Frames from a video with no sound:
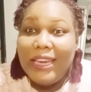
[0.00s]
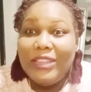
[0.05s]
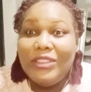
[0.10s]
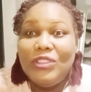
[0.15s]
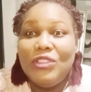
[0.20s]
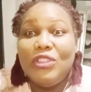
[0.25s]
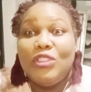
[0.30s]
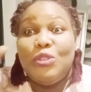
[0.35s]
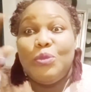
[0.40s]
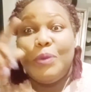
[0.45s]

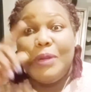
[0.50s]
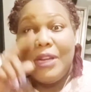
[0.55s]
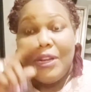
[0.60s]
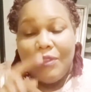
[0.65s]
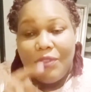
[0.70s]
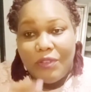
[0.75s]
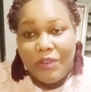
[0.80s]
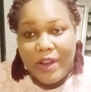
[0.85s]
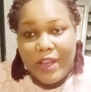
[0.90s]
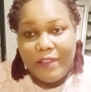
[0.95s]
It's just
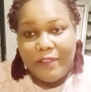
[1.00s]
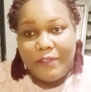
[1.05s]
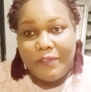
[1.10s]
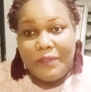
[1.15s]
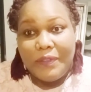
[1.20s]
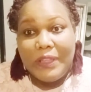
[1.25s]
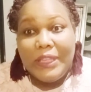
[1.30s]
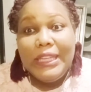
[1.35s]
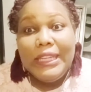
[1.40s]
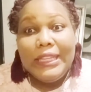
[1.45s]
whenever I
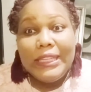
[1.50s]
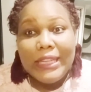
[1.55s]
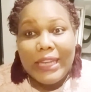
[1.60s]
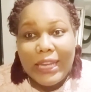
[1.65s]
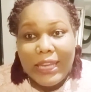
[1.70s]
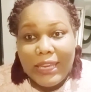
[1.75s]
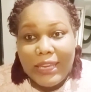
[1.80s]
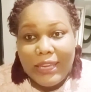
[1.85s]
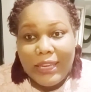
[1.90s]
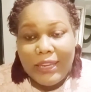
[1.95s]
feel
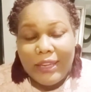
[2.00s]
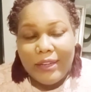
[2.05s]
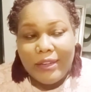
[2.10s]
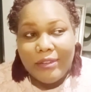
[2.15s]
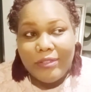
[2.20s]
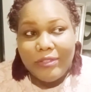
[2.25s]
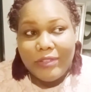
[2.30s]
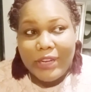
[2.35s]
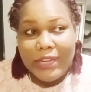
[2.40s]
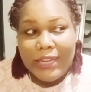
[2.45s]
like it,
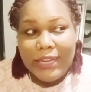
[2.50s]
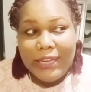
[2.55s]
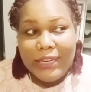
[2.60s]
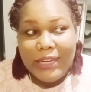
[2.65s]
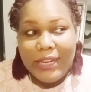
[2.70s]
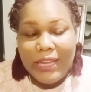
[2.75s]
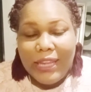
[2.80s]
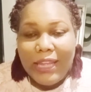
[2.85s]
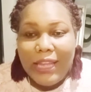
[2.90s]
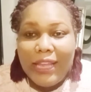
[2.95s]
right?
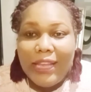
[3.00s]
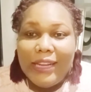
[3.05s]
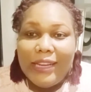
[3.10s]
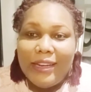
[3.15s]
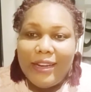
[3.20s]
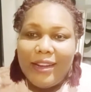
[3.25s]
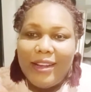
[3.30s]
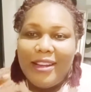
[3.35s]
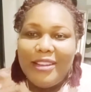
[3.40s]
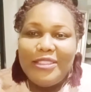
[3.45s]

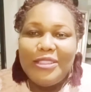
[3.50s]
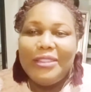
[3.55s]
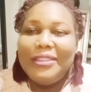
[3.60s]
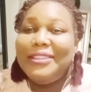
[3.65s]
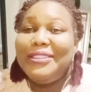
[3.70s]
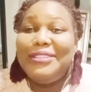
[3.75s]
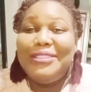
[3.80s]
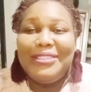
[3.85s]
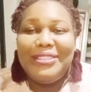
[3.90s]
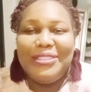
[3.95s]
And
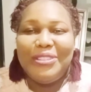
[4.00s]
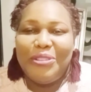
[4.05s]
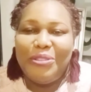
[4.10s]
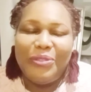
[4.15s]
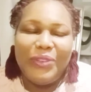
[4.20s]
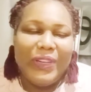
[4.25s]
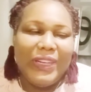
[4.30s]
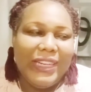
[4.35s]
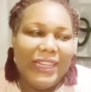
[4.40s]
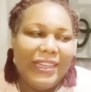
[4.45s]
this is so
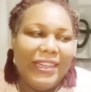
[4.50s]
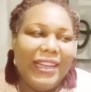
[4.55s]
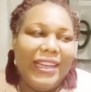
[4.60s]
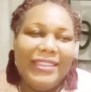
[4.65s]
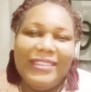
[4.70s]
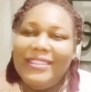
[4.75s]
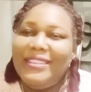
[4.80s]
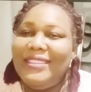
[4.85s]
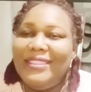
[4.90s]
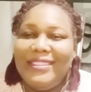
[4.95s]
funny.
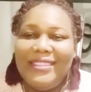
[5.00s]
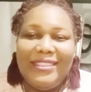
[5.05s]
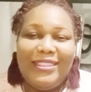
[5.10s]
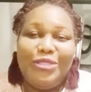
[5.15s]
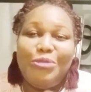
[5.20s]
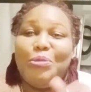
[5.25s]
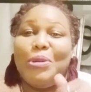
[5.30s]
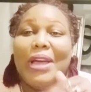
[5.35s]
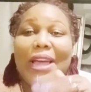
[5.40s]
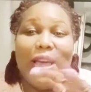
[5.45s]
Like this
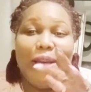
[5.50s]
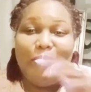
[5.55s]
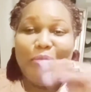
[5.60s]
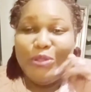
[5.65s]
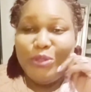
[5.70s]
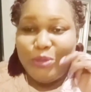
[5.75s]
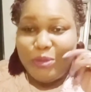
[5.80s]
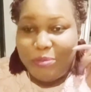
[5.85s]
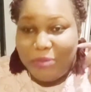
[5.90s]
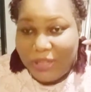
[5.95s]
is what
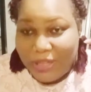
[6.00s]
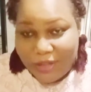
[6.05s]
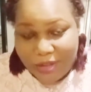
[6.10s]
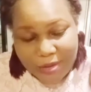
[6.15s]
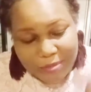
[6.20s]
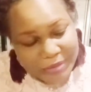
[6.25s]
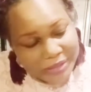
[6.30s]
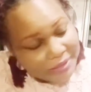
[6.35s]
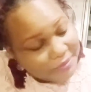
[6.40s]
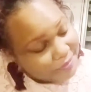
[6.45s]
happens with me and
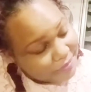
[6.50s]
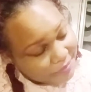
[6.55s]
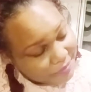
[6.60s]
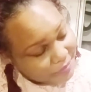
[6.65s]
hubby.